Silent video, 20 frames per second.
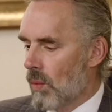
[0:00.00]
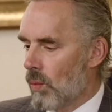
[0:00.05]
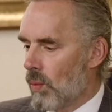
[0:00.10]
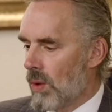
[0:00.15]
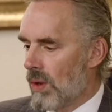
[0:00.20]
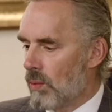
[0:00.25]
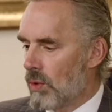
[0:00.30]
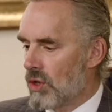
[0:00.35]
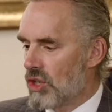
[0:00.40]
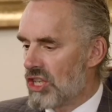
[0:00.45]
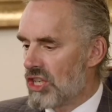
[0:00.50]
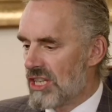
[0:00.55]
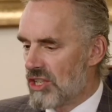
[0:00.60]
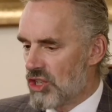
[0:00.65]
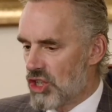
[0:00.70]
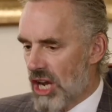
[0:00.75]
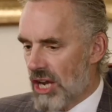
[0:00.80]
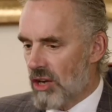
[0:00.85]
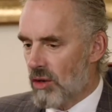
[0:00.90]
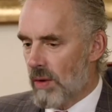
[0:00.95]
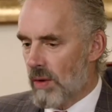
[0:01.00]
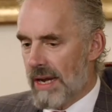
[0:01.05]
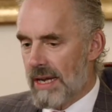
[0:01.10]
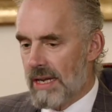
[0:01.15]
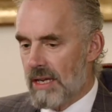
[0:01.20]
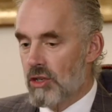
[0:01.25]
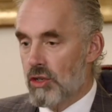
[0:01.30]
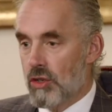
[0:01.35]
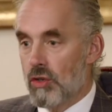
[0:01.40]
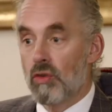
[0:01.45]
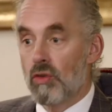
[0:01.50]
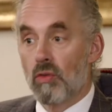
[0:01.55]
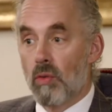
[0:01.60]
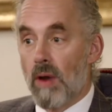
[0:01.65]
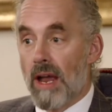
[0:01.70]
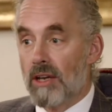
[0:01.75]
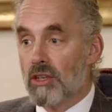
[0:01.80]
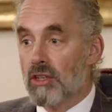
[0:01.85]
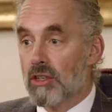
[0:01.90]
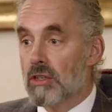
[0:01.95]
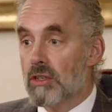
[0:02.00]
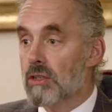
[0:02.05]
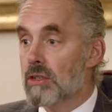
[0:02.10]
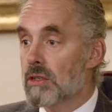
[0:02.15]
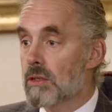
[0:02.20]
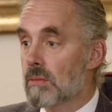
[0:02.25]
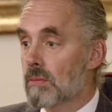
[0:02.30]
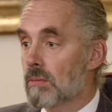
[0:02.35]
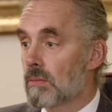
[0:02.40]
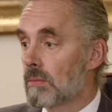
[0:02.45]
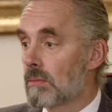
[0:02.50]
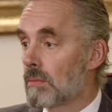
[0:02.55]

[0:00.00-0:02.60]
we would degenerate in two directions.